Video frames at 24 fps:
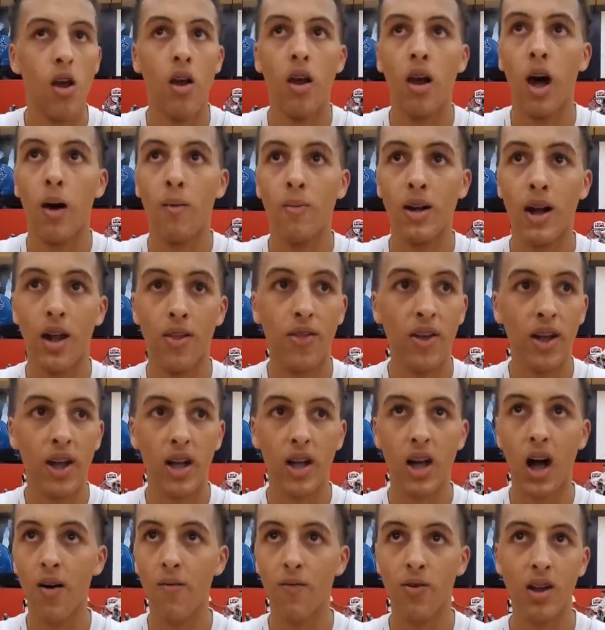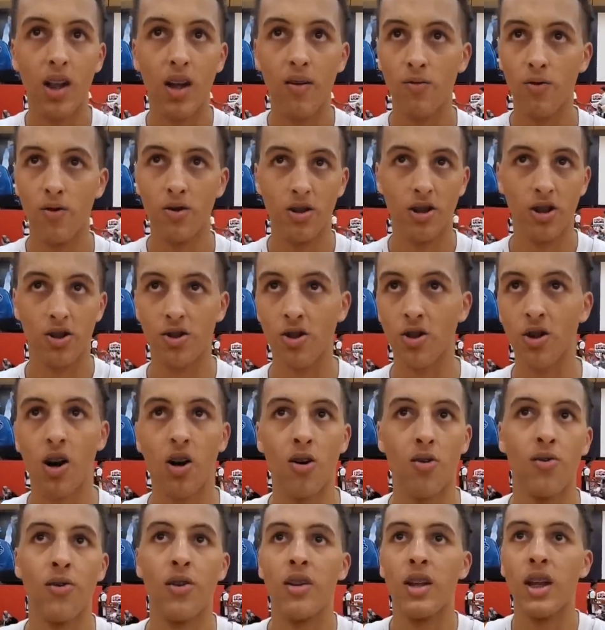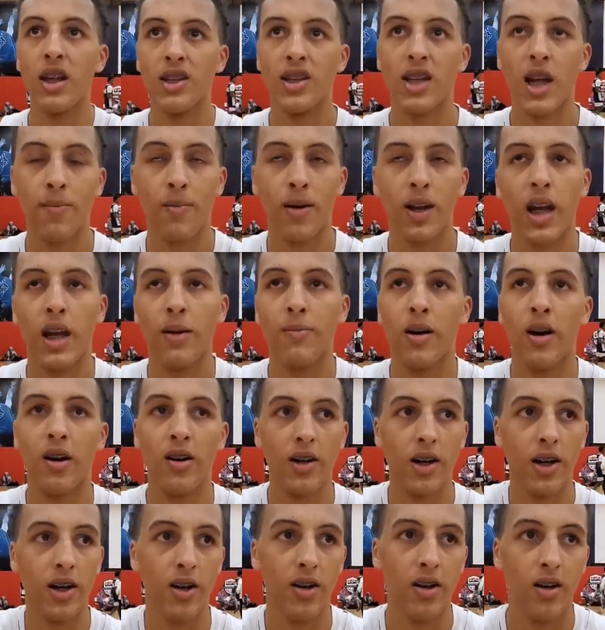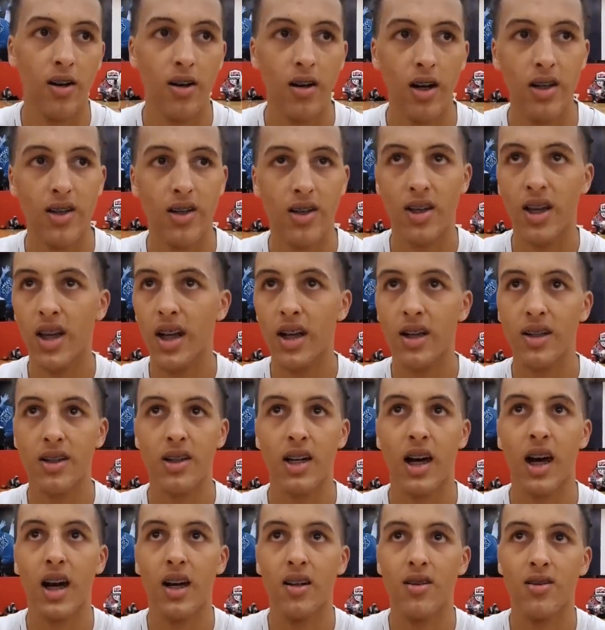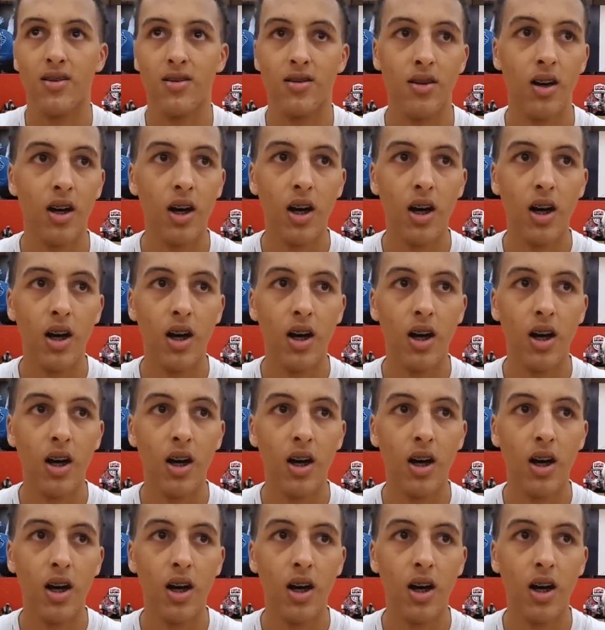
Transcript: Are you slowly seeing now why getting picked at 28 was probably the steal of the draft?